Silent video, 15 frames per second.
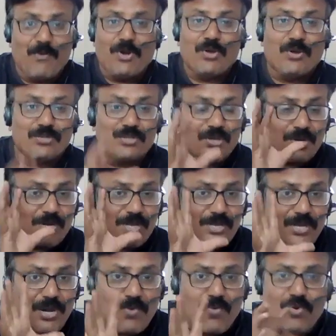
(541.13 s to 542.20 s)
What are the
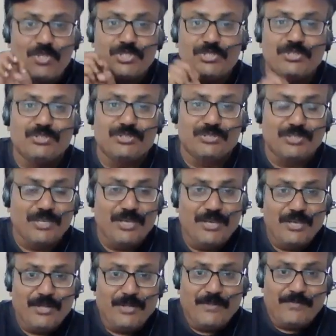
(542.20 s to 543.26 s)
real questions
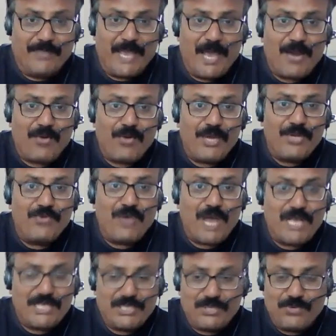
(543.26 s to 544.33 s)
they are going to
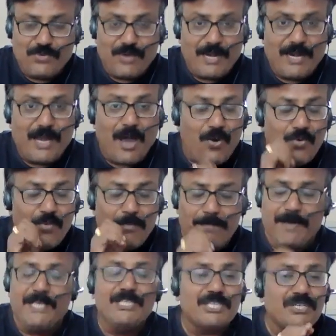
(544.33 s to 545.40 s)
ask you, and how
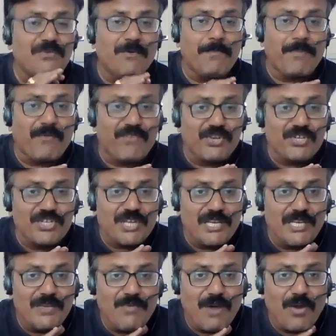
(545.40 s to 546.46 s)
best you are
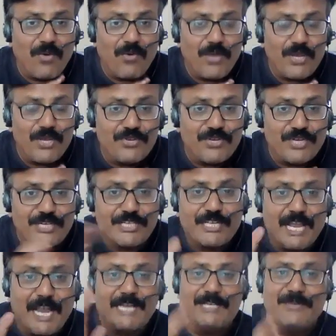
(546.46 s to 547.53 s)
professionally you are going to
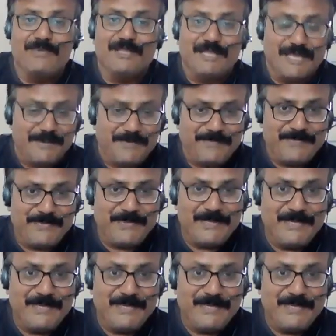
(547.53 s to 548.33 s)
interact with them?